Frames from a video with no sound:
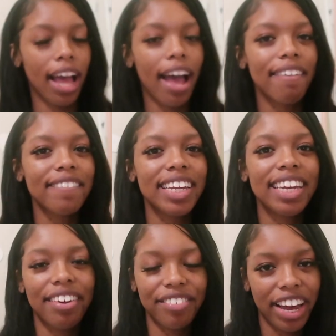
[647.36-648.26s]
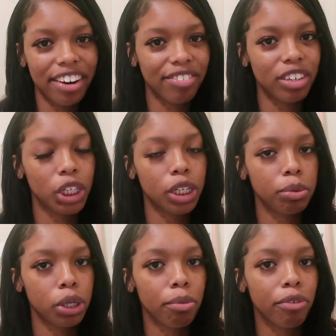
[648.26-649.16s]
I've never had a French
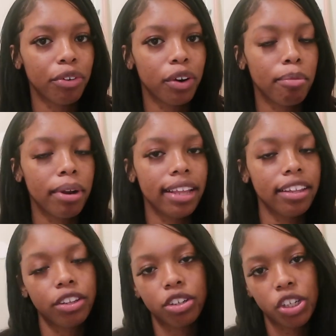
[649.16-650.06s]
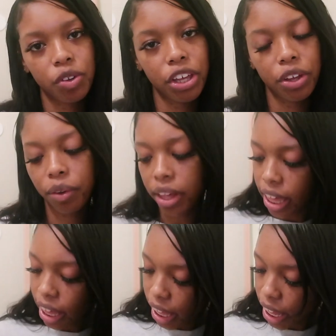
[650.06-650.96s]
tip toe before, but I think they're so cute.
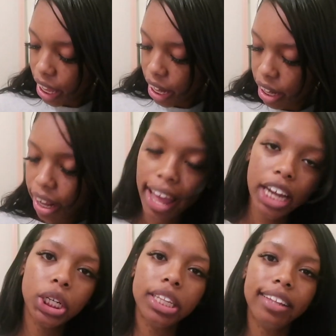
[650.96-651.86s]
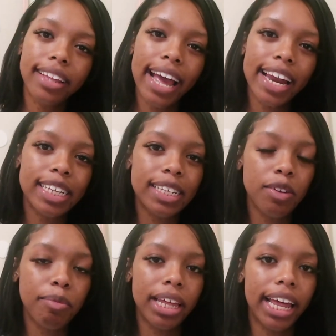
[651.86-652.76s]
And I actually think they kind of
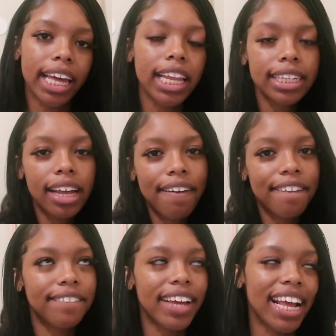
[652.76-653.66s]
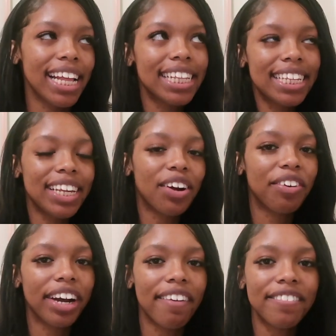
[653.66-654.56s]
suit me. Like, it looks kind of fancy or
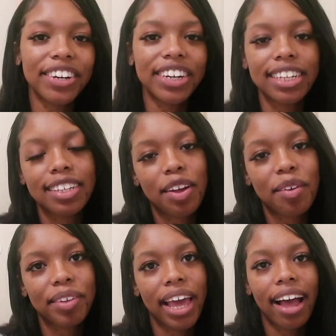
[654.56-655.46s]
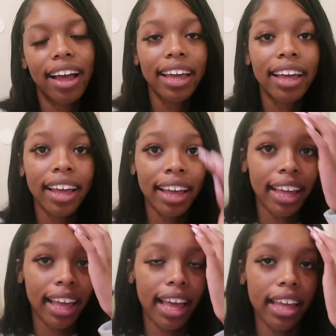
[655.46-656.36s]
whatever. So, yeah.
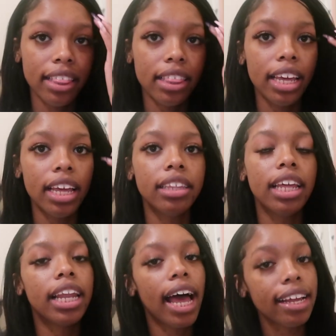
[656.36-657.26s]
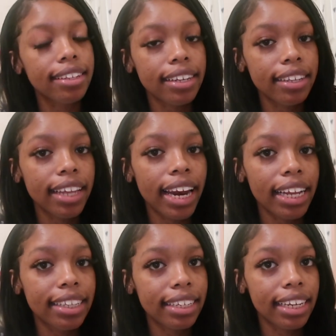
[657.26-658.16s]
And then the last thing that
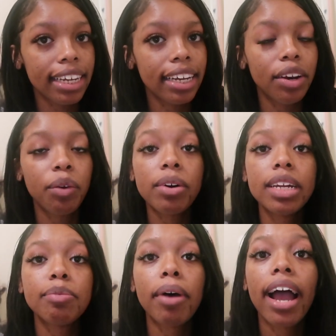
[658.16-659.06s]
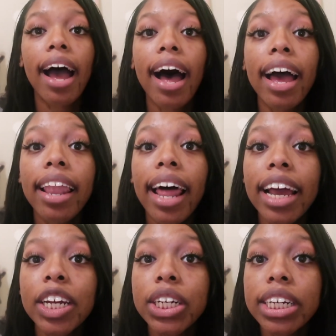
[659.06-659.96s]
I did was my
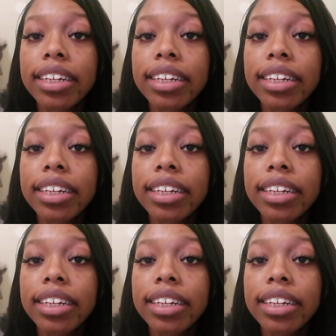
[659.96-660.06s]
eyelash